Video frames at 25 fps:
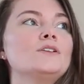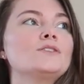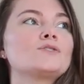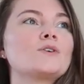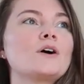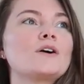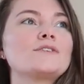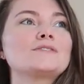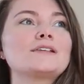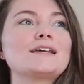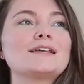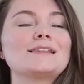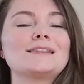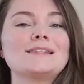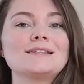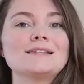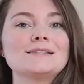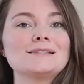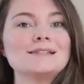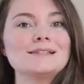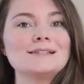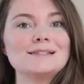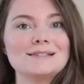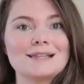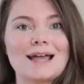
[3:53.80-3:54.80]
So I was like,
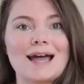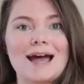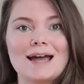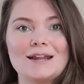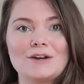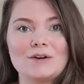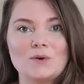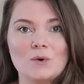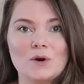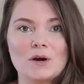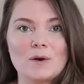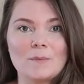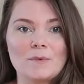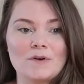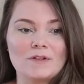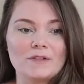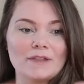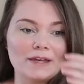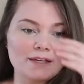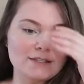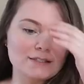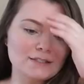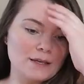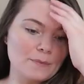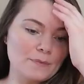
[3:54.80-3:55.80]
this is not normal.
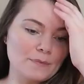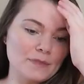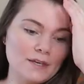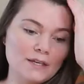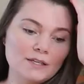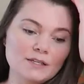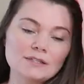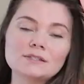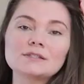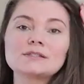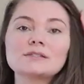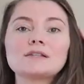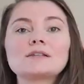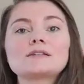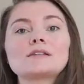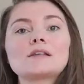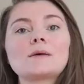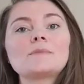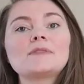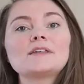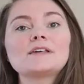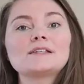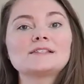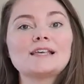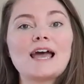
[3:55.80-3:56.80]
Like something's
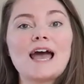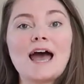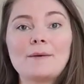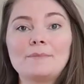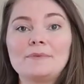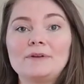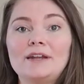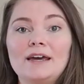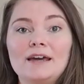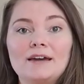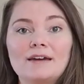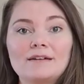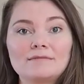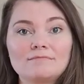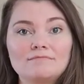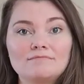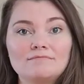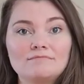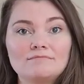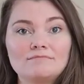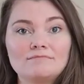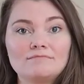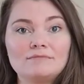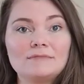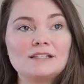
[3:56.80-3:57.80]
something's happening.
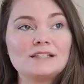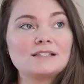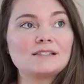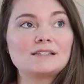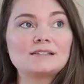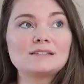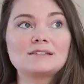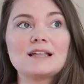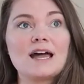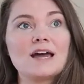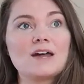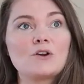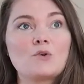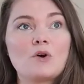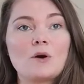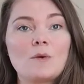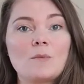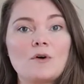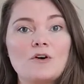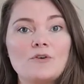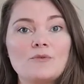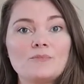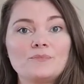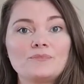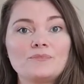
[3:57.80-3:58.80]
This is not
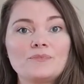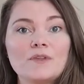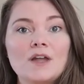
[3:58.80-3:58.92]
normal.